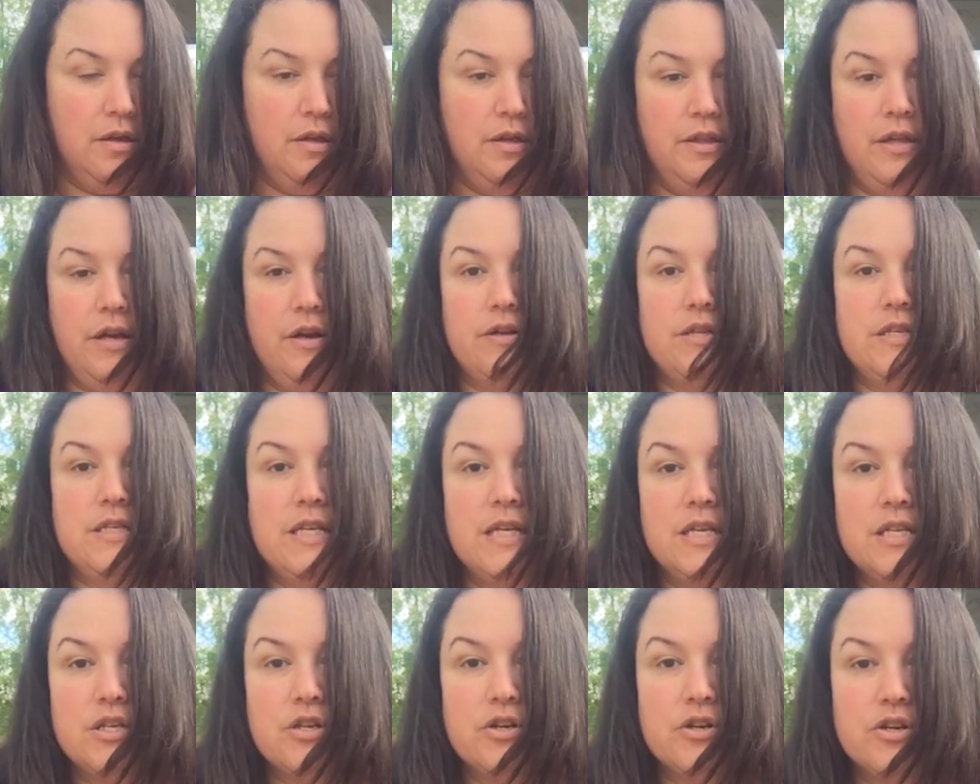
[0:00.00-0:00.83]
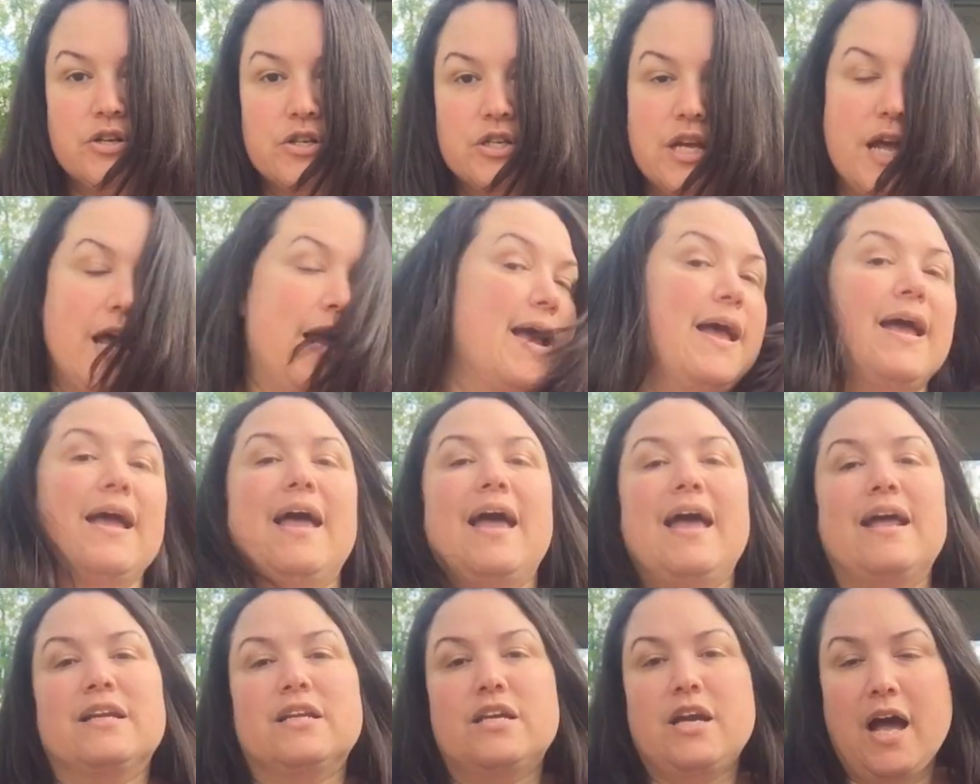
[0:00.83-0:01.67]
their scissors
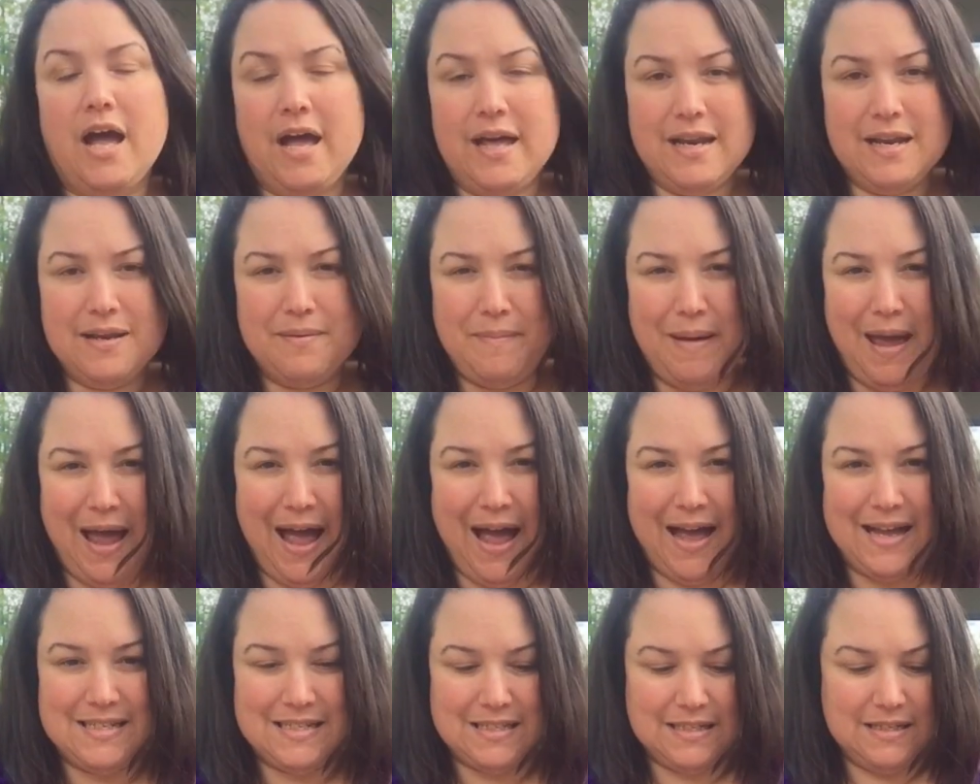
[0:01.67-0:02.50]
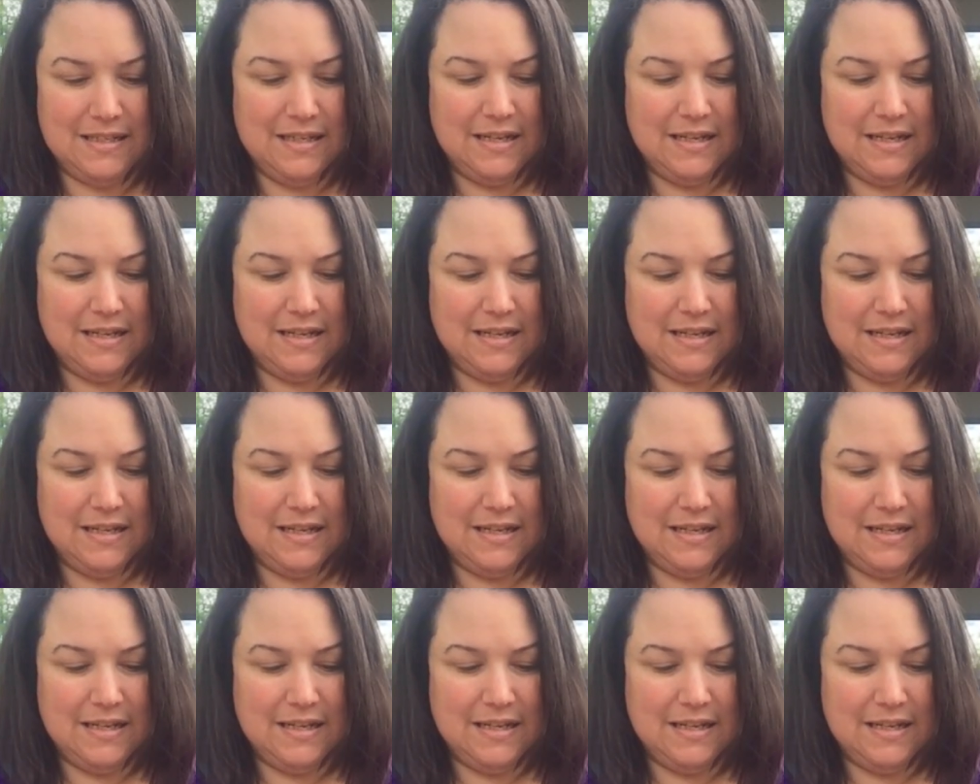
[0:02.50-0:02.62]
and cutting mat